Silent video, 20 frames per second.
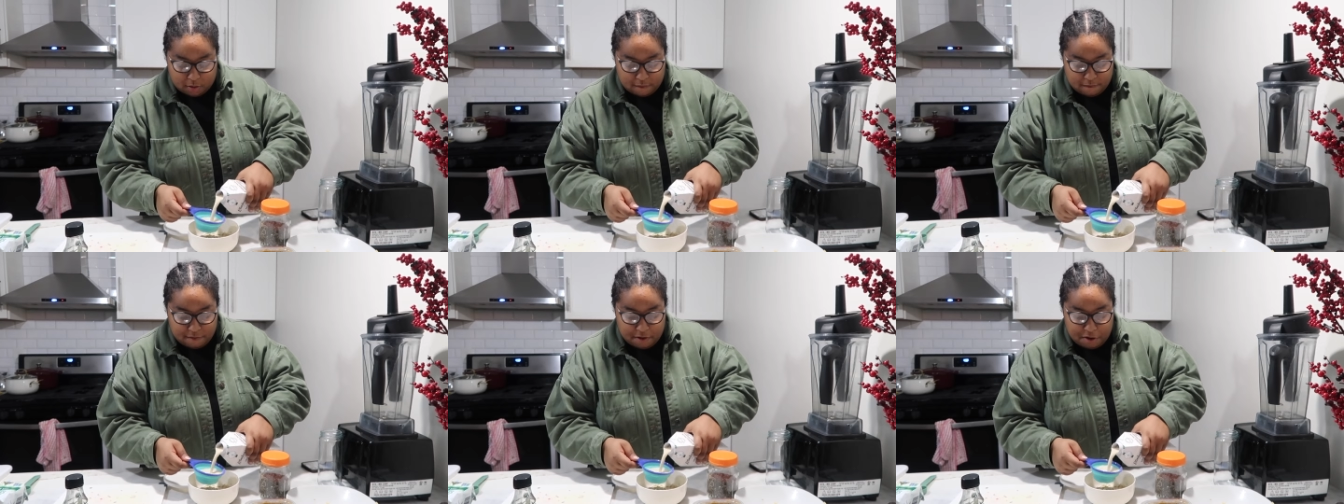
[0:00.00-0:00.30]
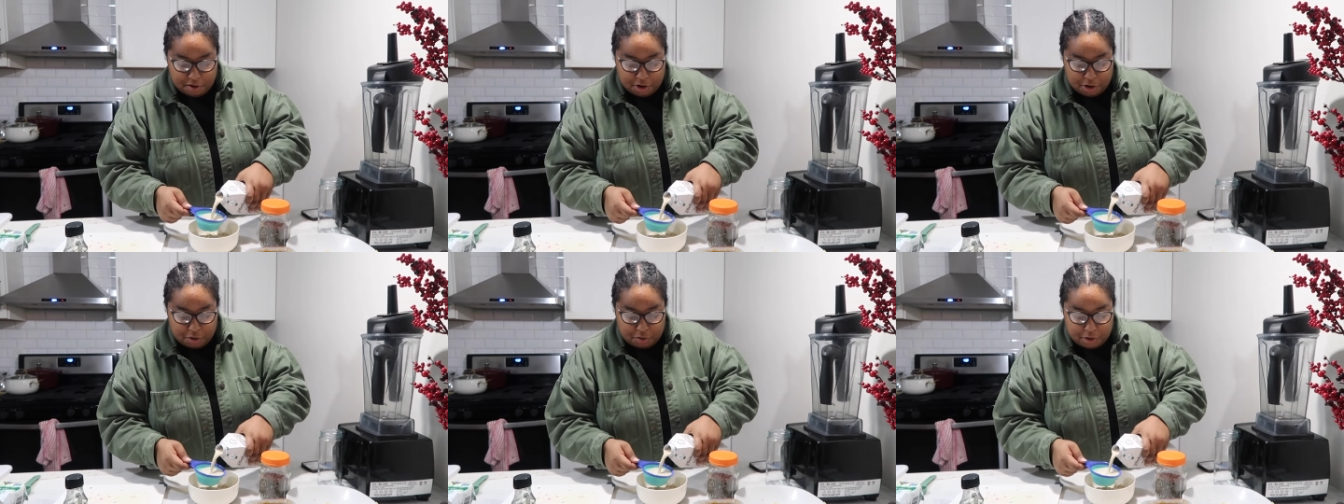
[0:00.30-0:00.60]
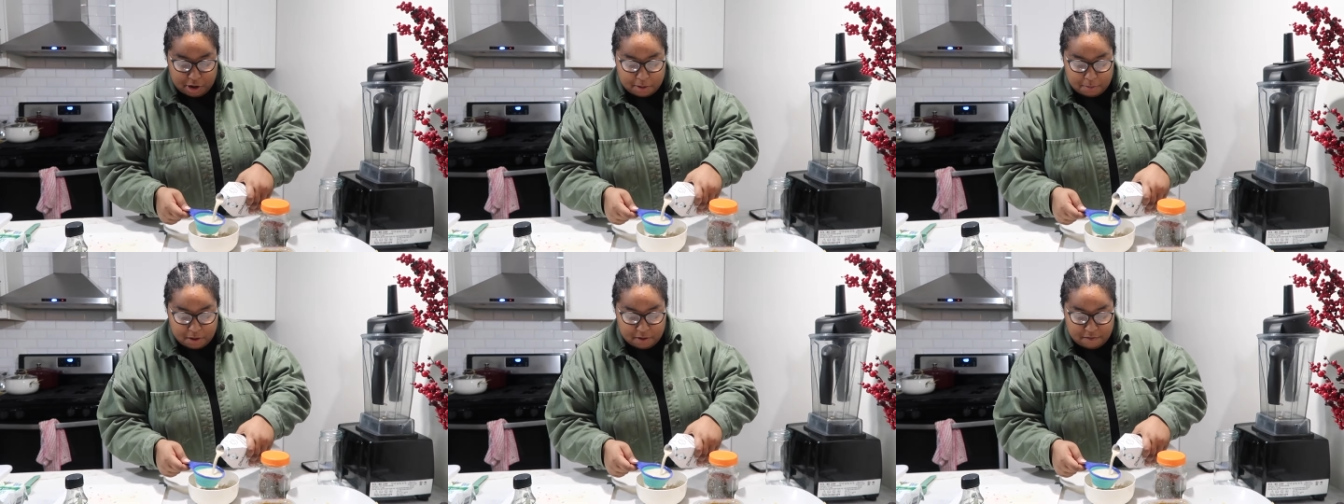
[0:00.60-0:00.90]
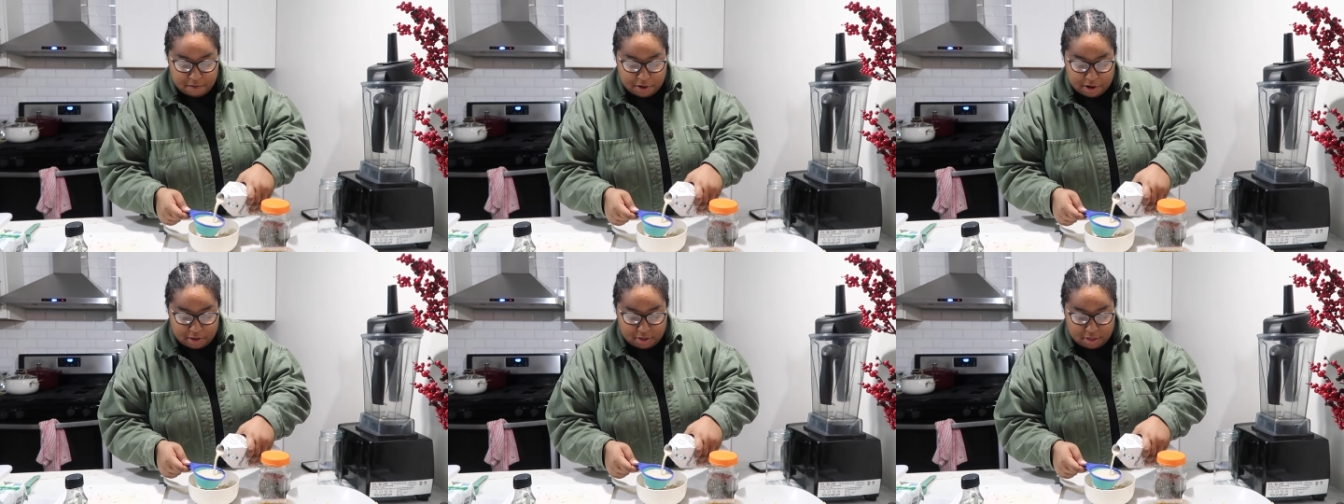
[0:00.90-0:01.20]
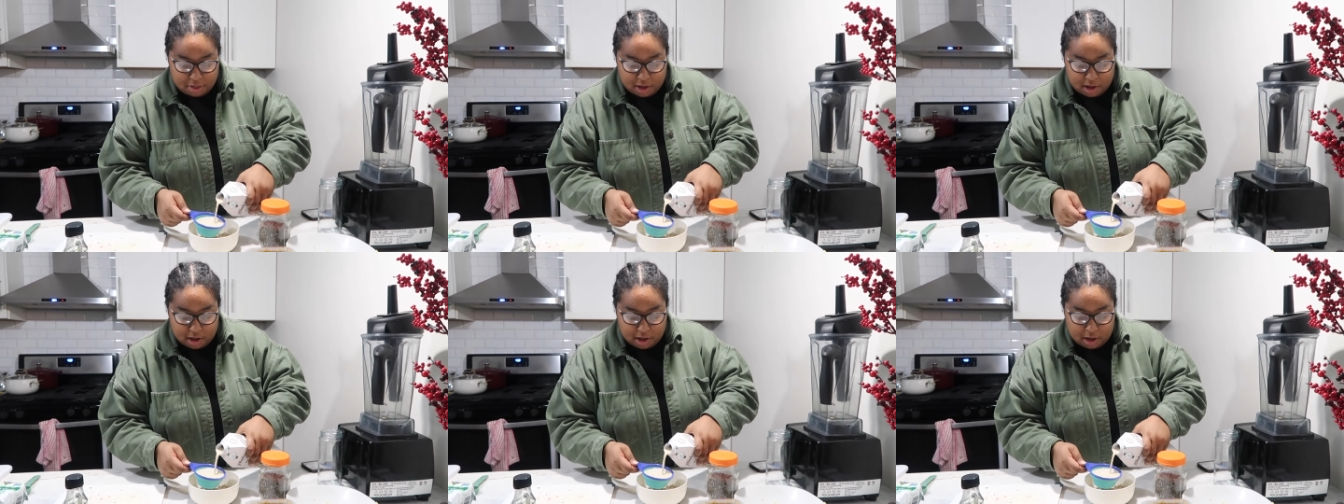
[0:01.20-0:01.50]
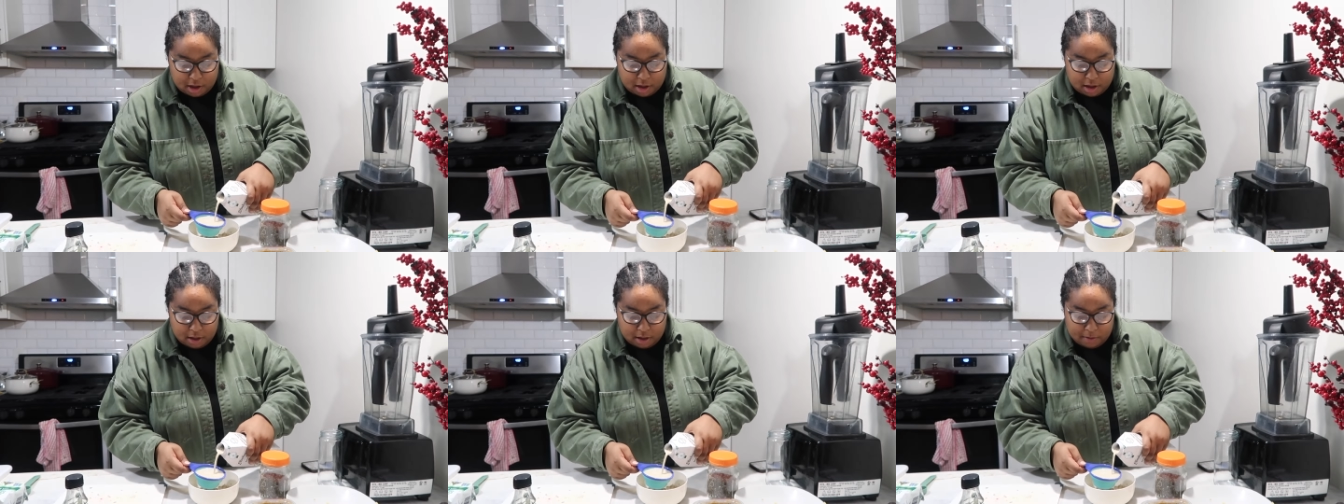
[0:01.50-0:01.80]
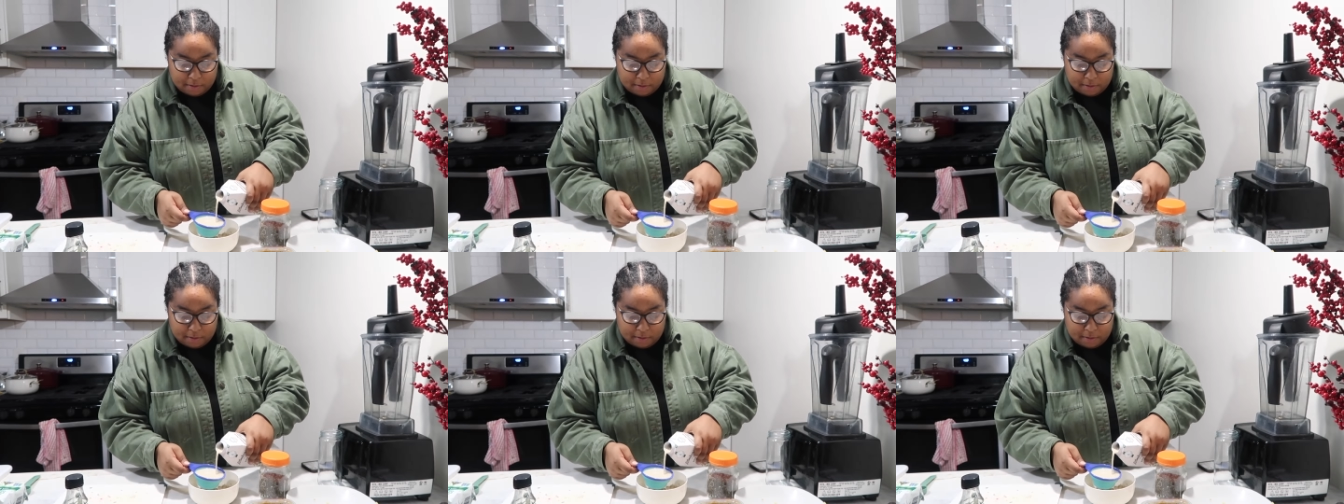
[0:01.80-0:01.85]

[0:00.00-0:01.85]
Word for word: Very creamy, very thick.